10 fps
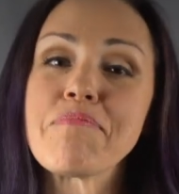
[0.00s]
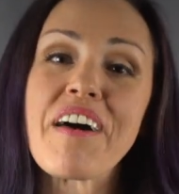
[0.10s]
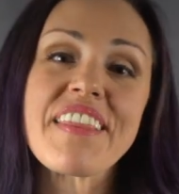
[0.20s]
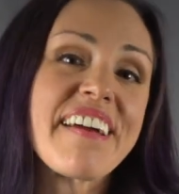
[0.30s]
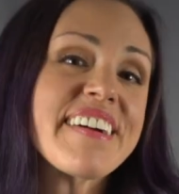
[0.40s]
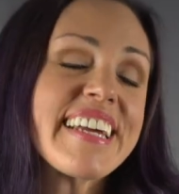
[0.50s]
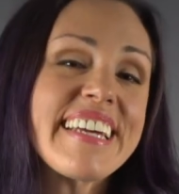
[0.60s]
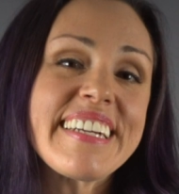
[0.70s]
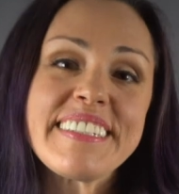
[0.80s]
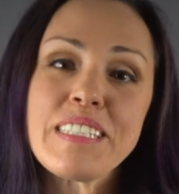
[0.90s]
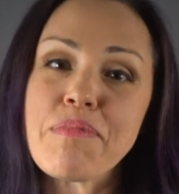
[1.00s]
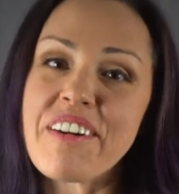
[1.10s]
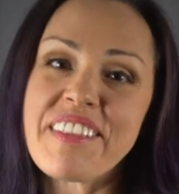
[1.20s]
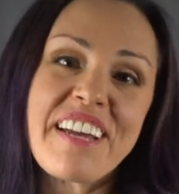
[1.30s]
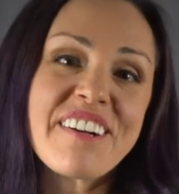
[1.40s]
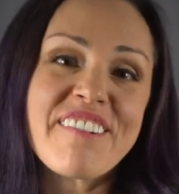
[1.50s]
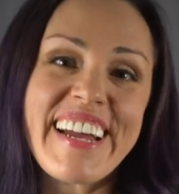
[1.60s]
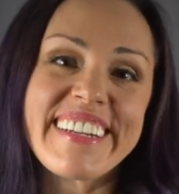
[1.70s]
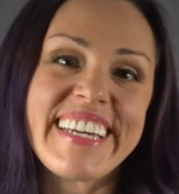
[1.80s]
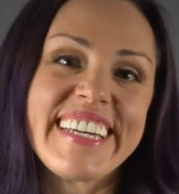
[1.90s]
about their
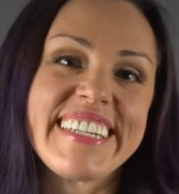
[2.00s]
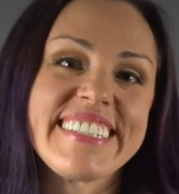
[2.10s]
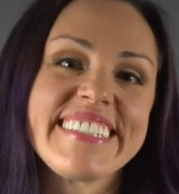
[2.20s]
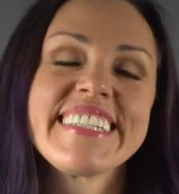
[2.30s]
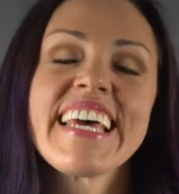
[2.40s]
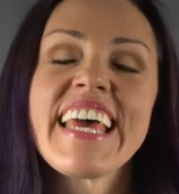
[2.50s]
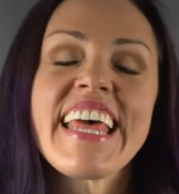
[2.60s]
grandkids.